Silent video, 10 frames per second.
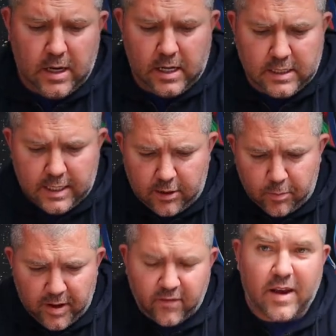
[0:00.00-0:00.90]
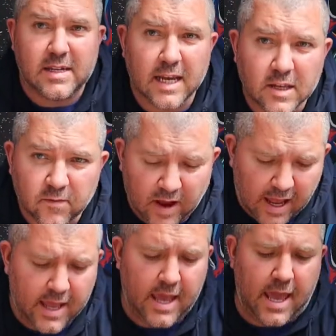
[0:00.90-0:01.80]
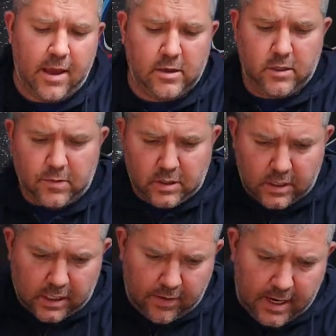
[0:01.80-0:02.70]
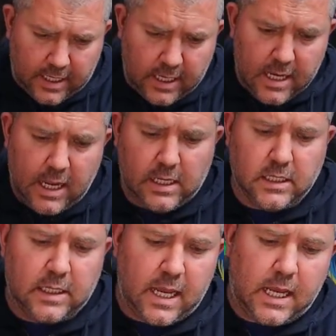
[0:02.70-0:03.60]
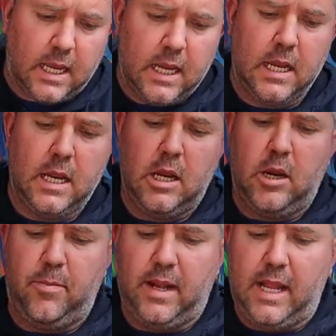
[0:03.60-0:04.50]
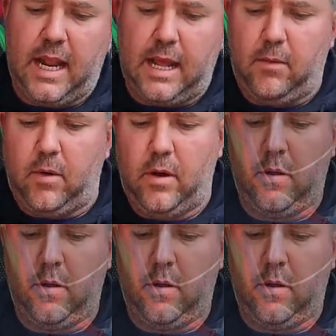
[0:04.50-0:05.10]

There's a little bit of excess fat here, so we're just gonna go ahead and just take a bit of that out.